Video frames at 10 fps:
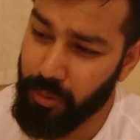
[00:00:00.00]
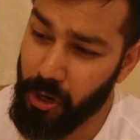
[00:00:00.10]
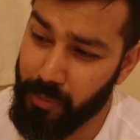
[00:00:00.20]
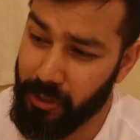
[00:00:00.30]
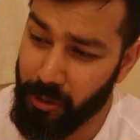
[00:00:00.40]

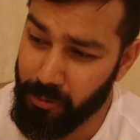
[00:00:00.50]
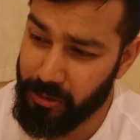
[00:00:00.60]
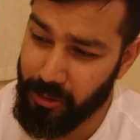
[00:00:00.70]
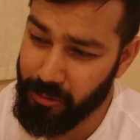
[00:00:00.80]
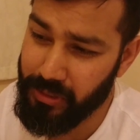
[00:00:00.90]
Pokemon
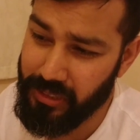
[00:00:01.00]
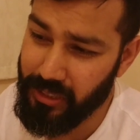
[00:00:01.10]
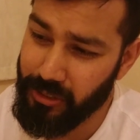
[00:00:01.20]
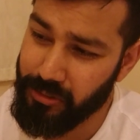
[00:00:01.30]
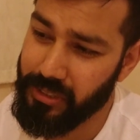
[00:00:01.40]
was always
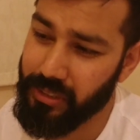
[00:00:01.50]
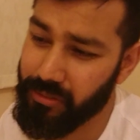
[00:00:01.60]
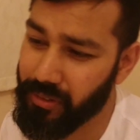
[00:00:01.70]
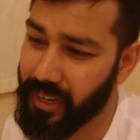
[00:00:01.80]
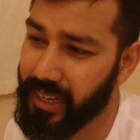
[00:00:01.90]

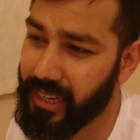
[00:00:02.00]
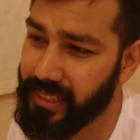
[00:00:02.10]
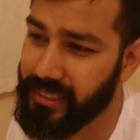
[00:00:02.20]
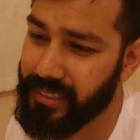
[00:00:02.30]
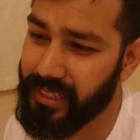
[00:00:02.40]
elusive,
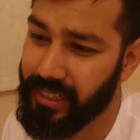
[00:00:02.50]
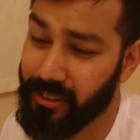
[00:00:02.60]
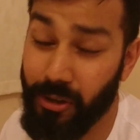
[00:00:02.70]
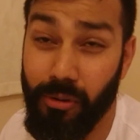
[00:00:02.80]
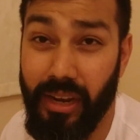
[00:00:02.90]
and
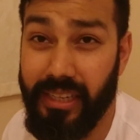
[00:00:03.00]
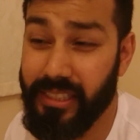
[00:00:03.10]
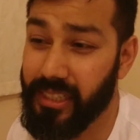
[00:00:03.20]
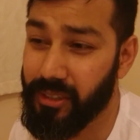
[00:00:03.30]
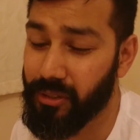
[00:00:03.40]
the whole idea